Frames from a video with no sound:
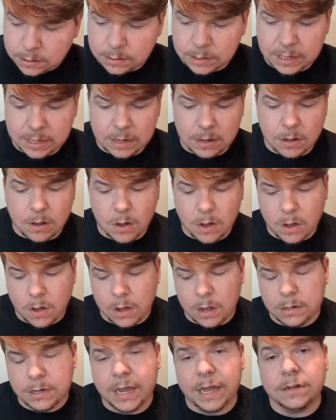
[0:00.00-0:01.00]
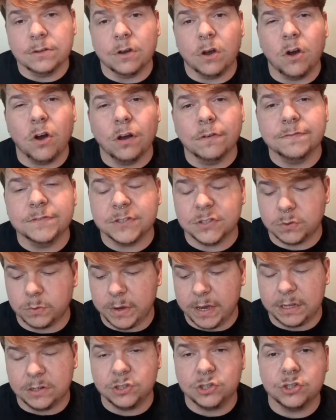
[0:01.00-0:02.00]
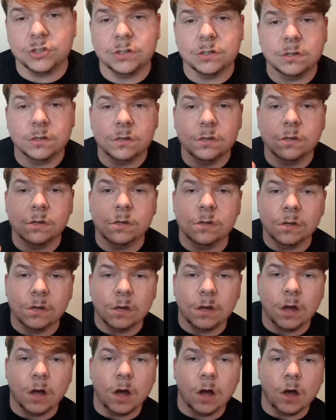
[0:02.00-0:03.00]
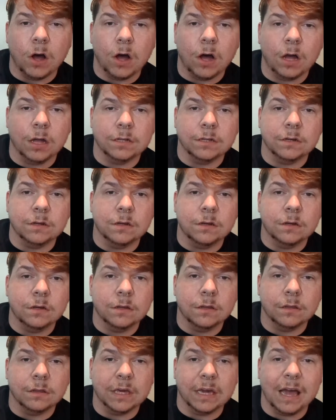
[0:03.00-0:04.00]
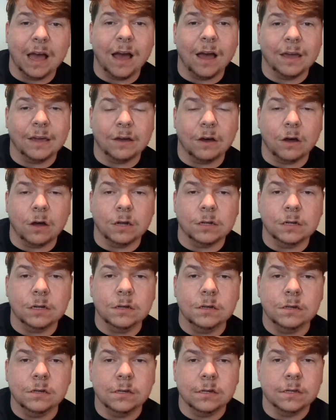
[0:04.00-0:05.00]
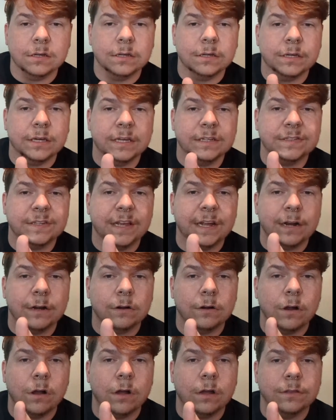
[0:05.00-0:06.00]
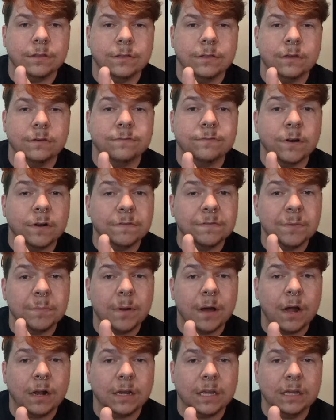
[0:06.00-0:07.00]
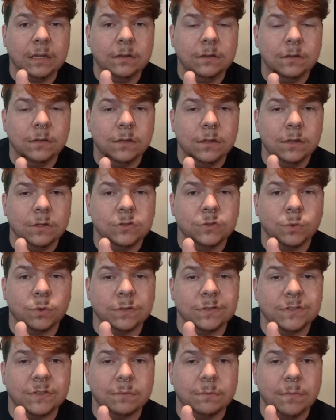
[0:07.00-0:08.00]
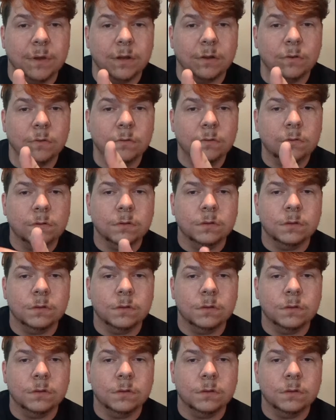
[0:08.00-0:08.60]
The on and off switch on the Ion is here on the front of the body towards the middle.